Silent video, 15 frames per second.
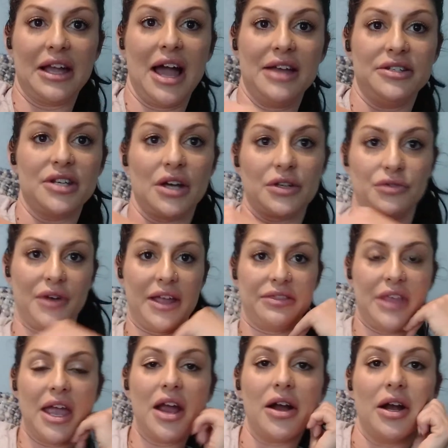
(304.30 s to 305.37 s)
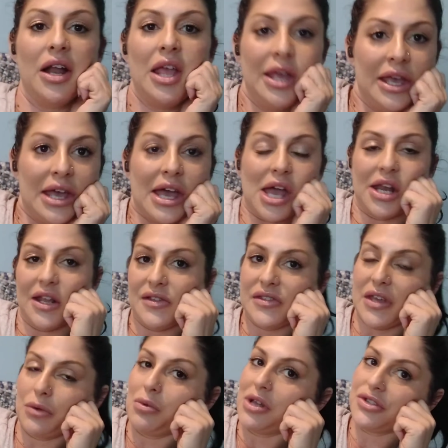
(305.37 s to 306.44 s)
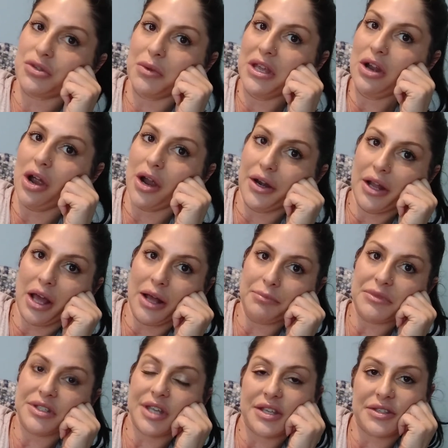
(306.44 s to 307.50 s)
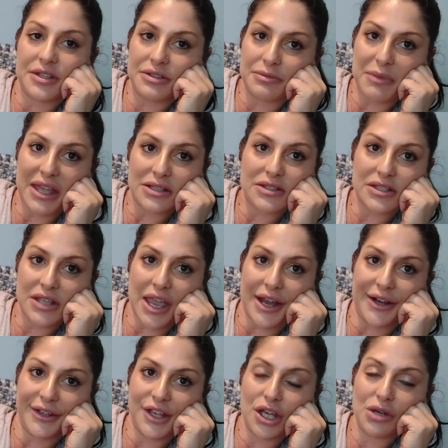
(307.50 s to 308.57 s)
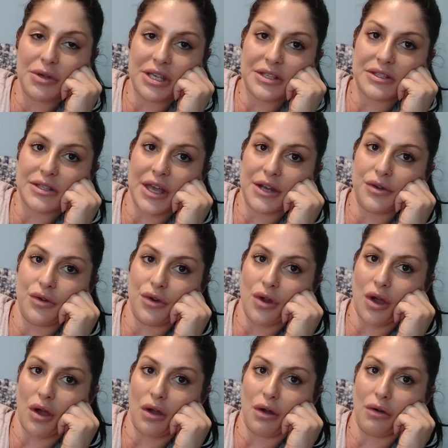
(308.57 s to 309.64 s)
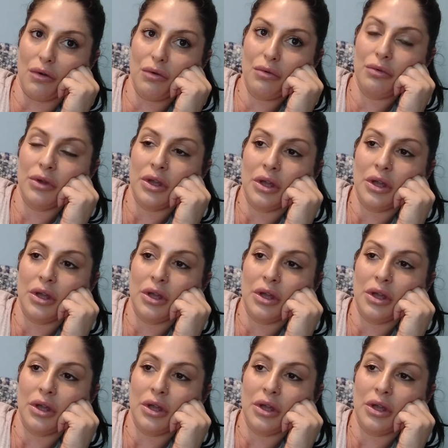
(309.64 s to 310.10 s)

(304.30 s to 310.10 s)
guy ducked right there. And I said, well, sweetheart, does this man scare you? He said, no.